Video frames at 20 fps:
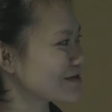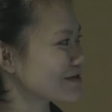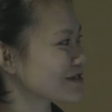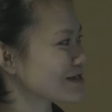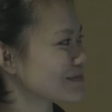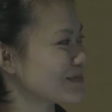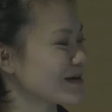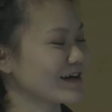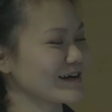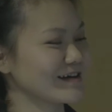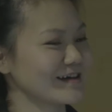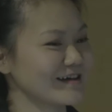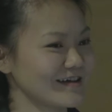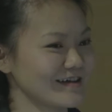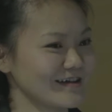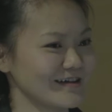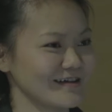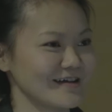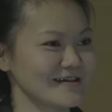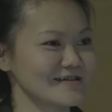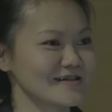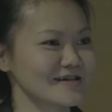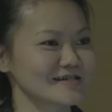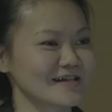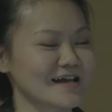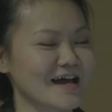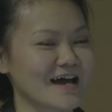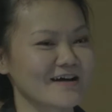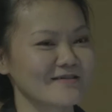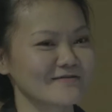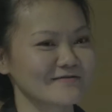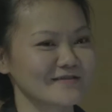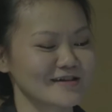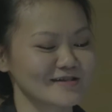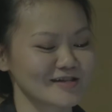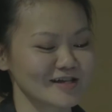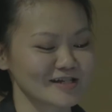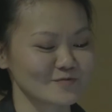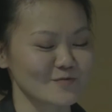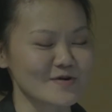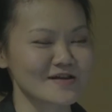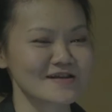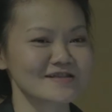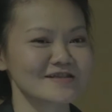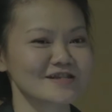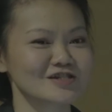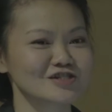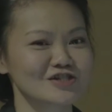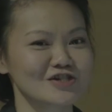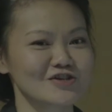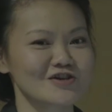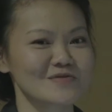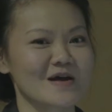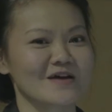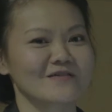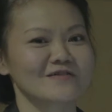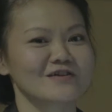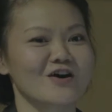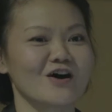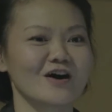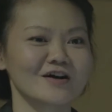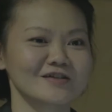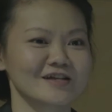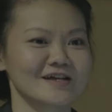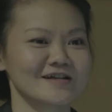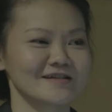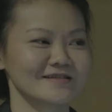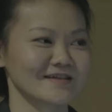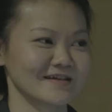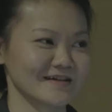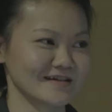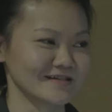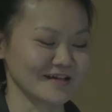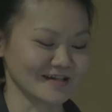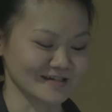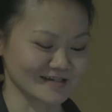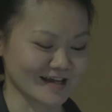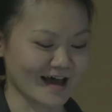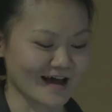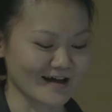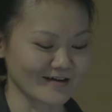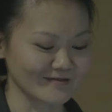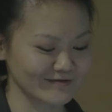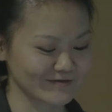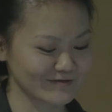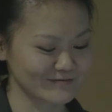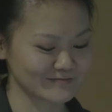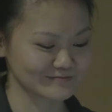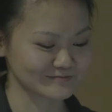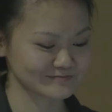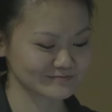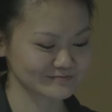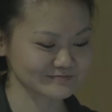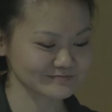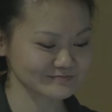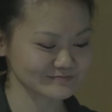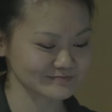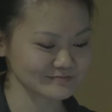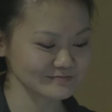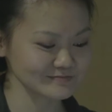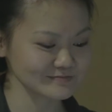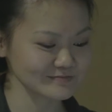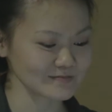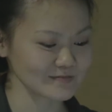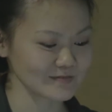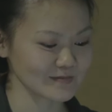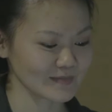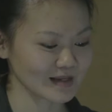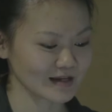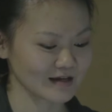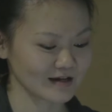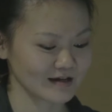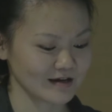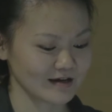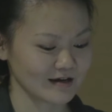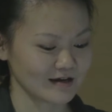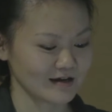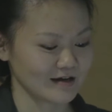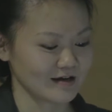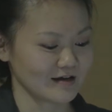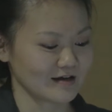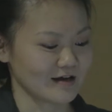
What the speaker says: you're going to find on Instructables. But it does win in the sheer amount of content that it does have.